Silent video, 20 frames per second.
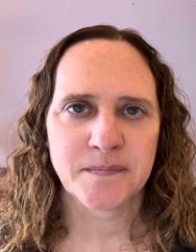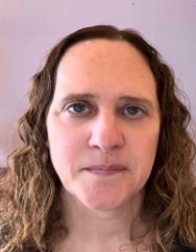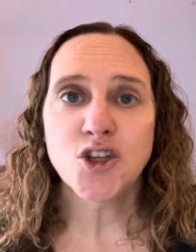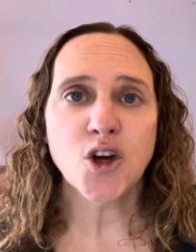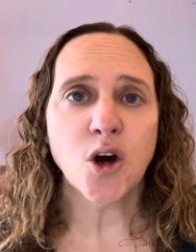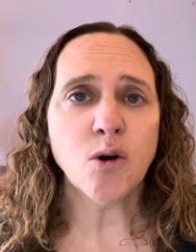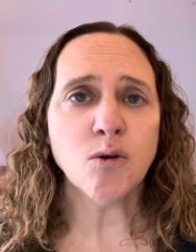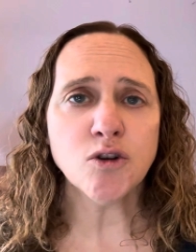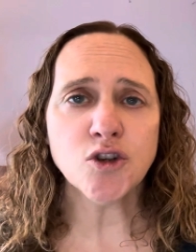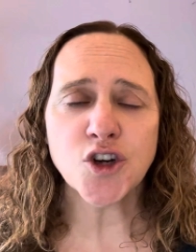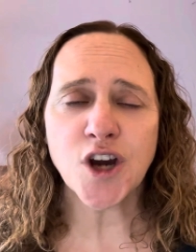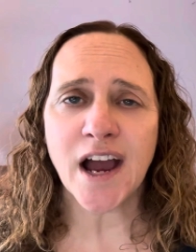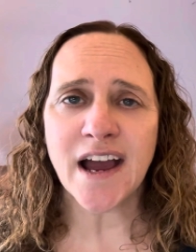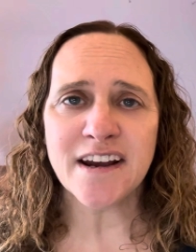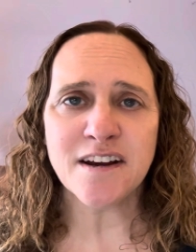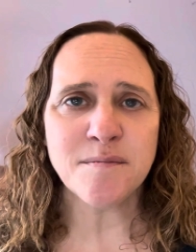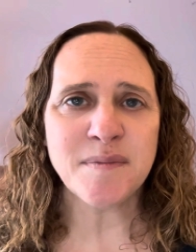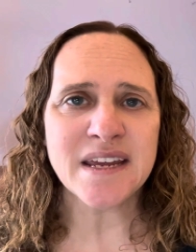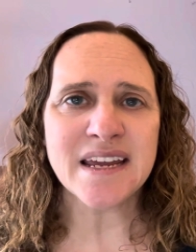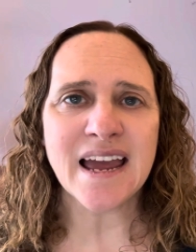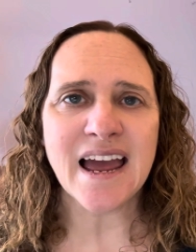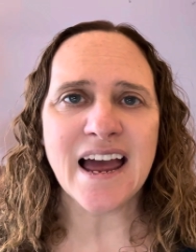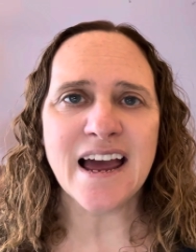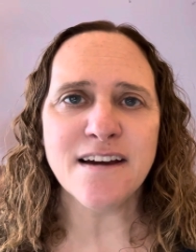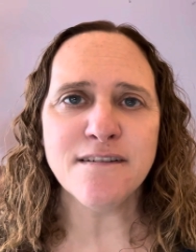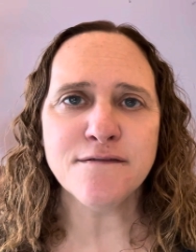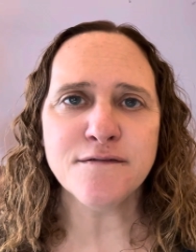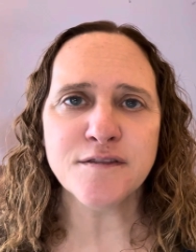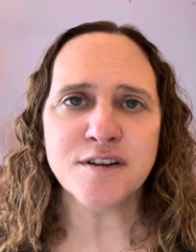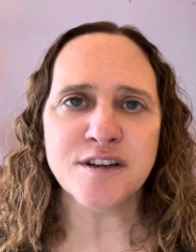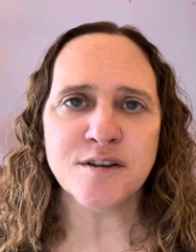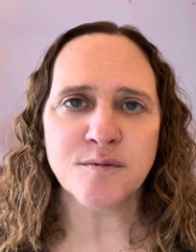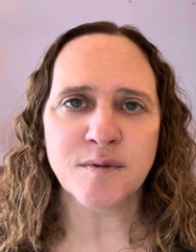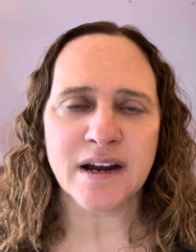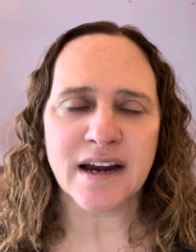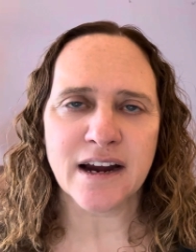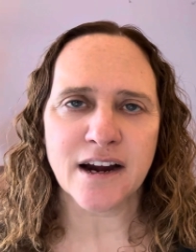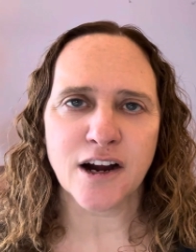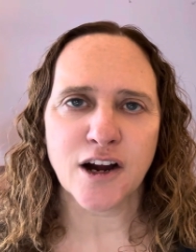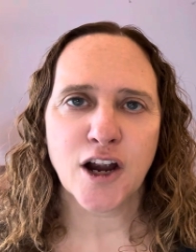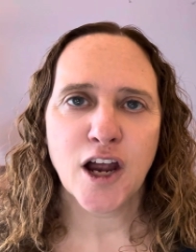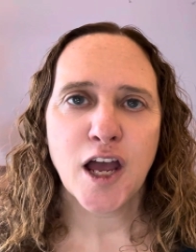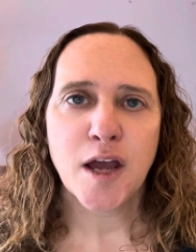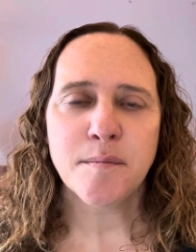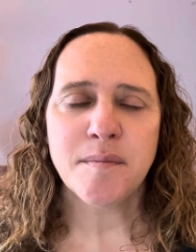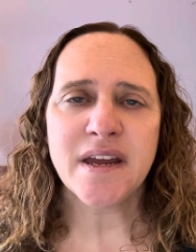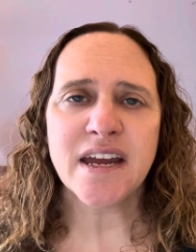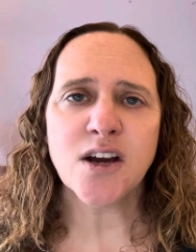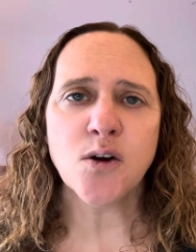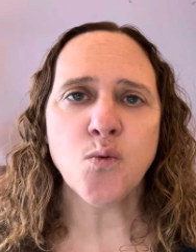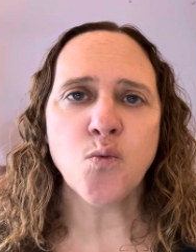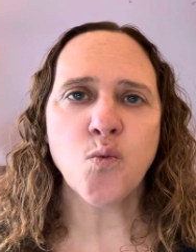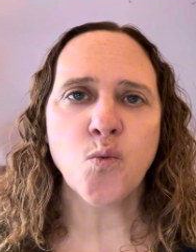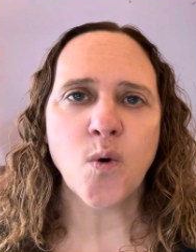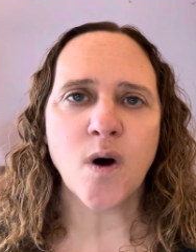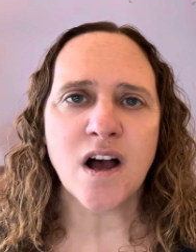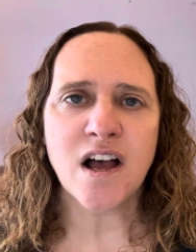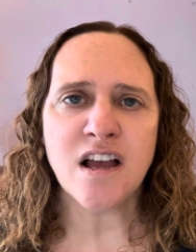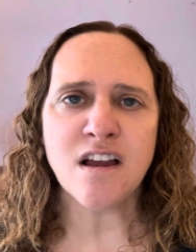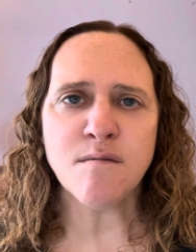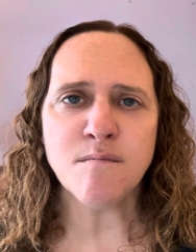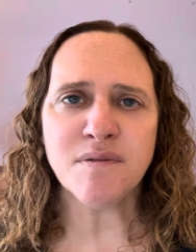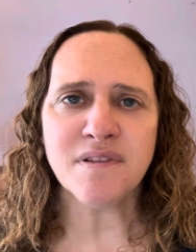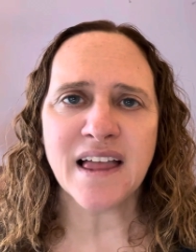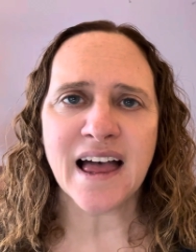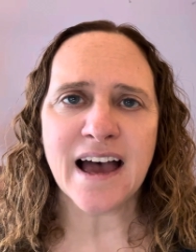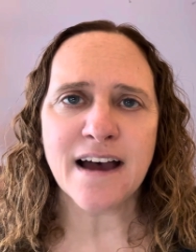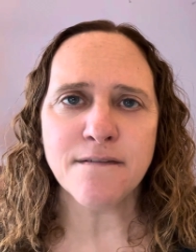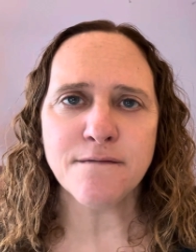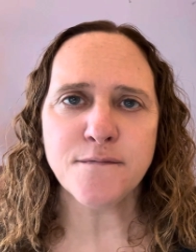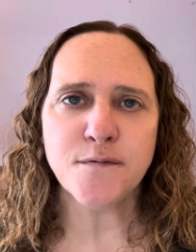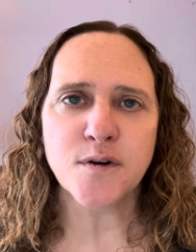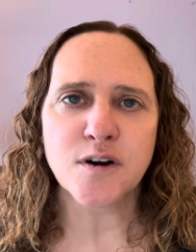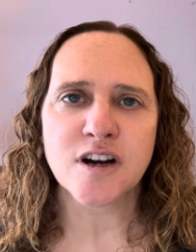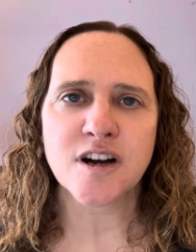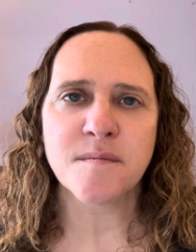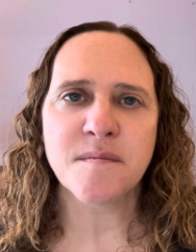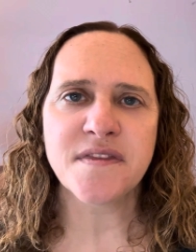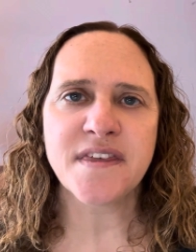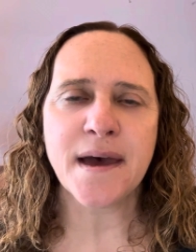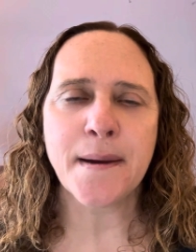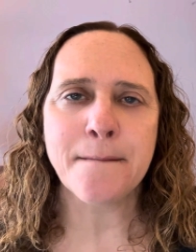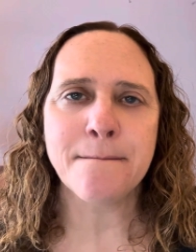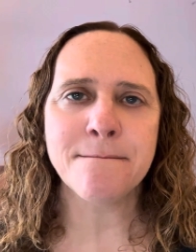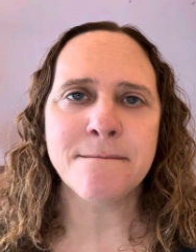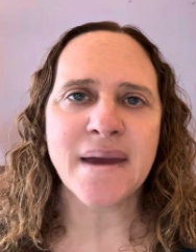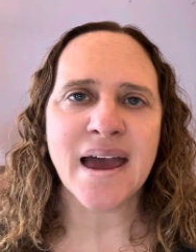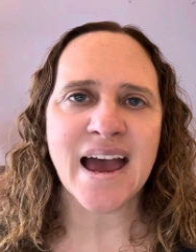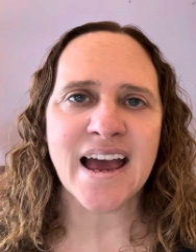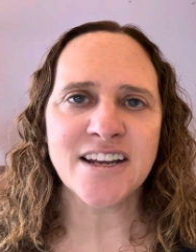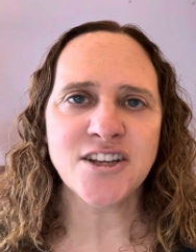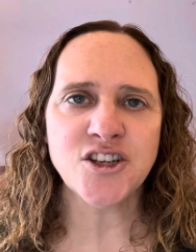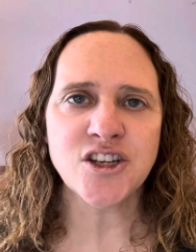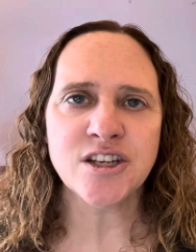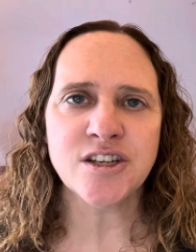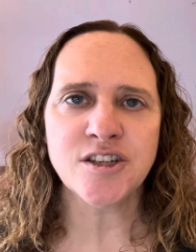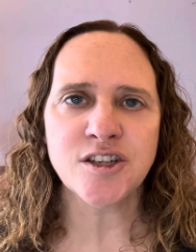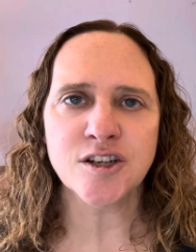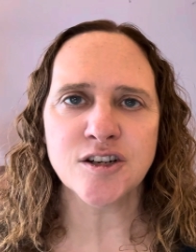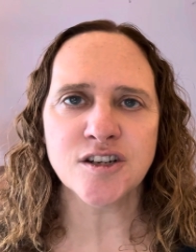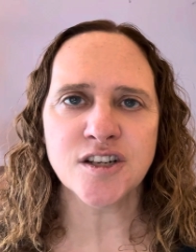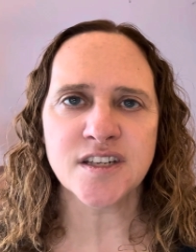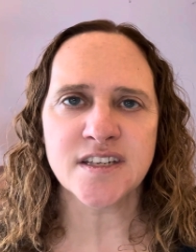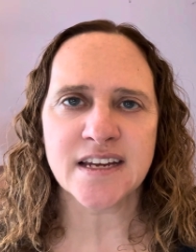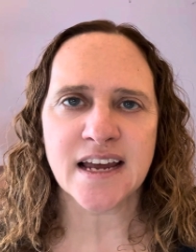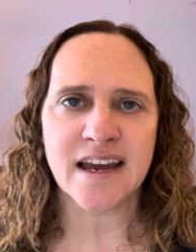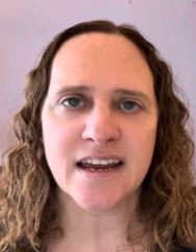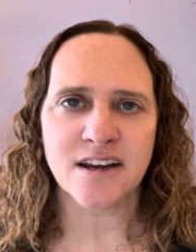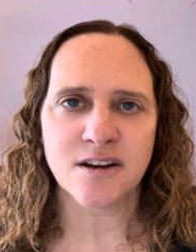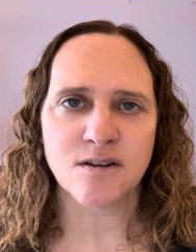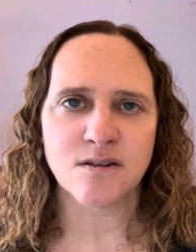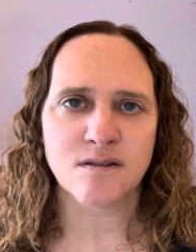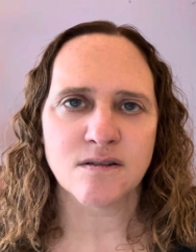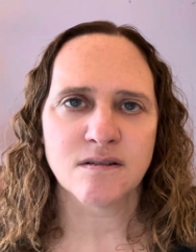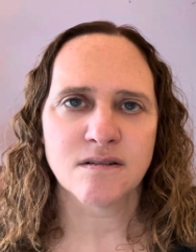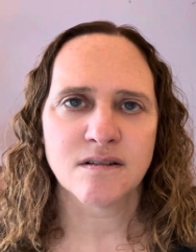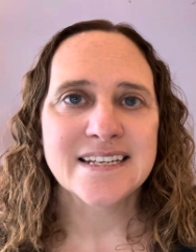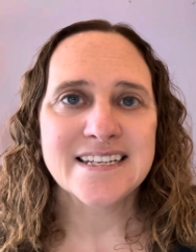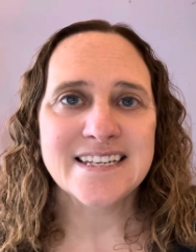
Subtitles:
Don't try to be everywhere. Pick one platform that matches your style.